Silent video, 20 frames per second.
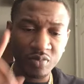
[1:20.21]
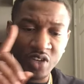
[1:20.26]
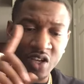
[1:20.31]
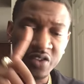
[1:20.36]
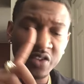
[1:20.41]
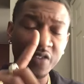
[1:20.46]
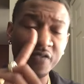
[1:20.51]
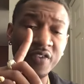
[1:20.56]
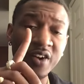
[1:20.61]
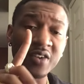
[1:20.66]

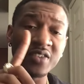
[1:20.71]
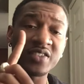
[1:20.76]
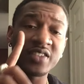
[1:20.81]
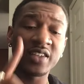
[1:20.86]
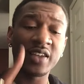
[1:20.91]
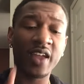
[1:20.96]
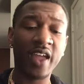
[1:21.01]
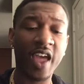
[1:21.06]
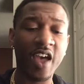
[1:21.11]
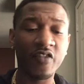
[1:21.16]
The first thing
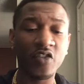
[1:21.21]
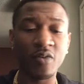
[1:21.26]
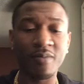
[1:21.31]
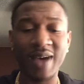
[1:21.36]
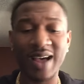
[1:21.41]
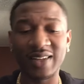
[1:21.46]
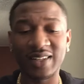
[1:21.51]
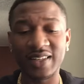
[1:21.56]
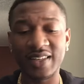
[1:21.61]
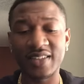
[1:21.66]
I have on my
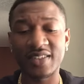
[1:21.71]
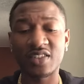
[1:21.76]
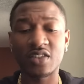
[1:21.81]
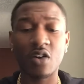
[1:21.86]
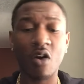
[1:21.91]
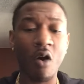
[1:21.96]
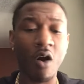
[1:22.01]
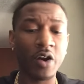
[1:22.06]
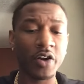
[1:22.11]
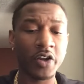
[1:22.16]
list,
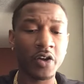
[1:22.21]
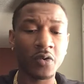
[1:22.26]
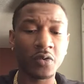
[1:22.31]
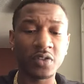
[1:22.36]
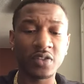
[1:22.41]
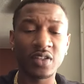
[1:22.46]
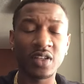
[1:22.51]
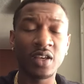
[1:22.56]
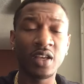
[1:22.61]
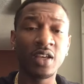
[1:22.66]
car notes.